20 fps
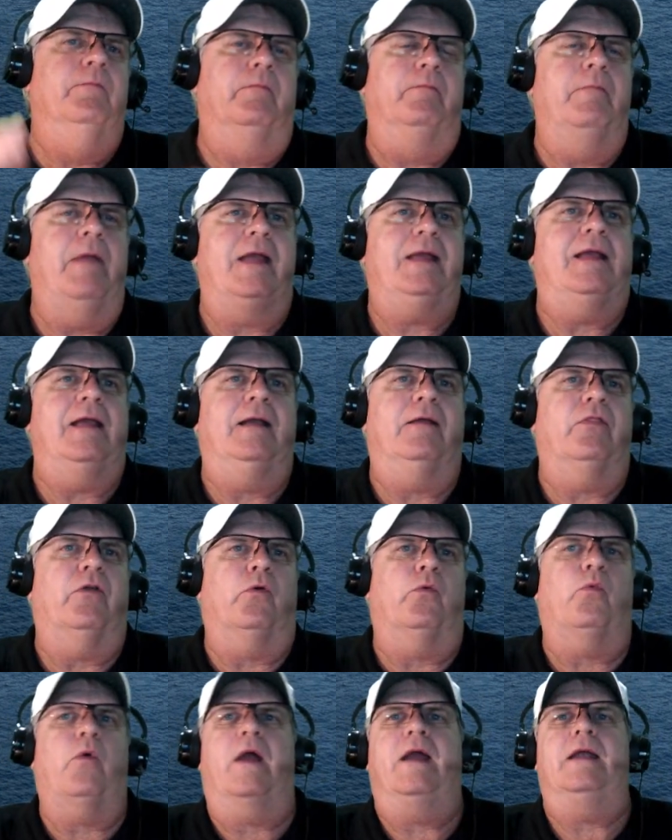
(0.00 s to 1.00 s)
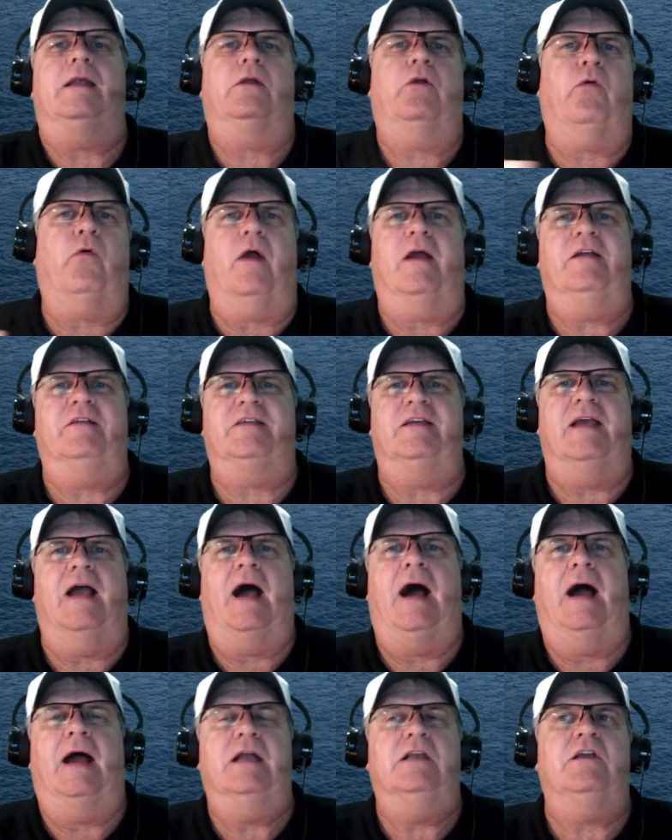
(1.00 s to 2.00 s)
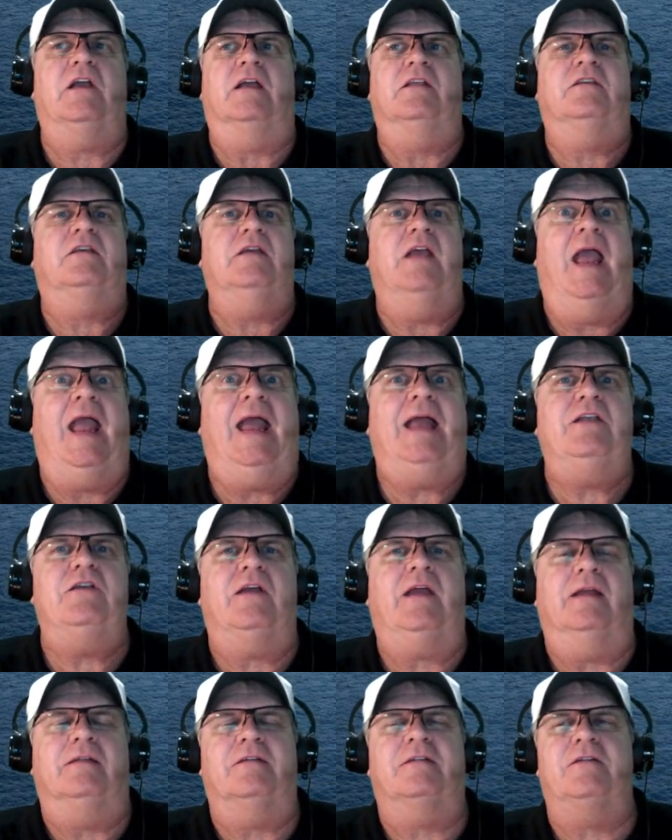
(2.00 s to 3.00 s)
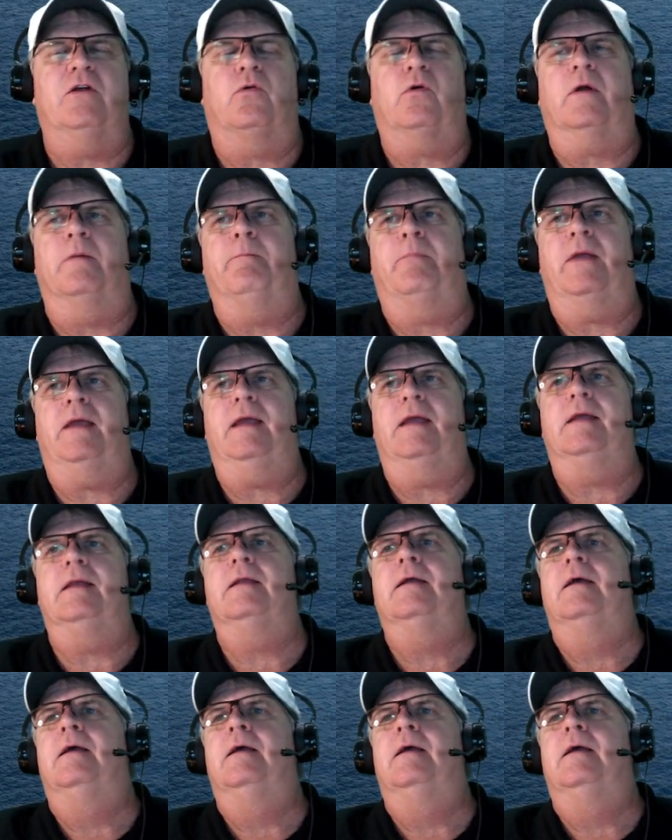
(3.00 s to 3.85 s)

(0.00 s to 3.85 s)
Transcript: making the rate crazy high and you can still compete.